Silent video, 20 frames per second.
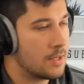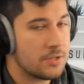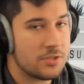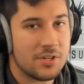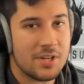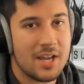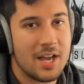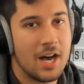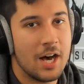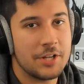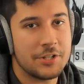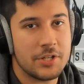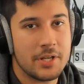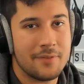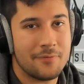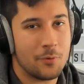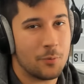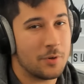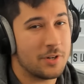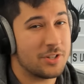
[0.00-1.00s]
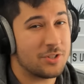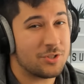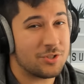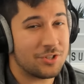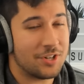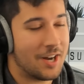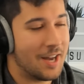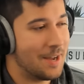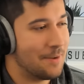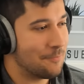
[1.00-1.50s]
So yeah, I don't even want to
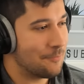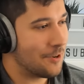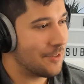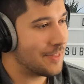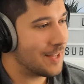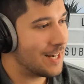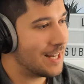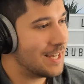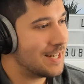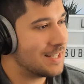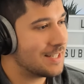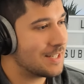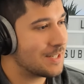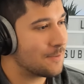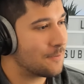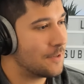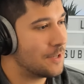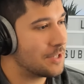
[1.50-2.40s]
try and run the latest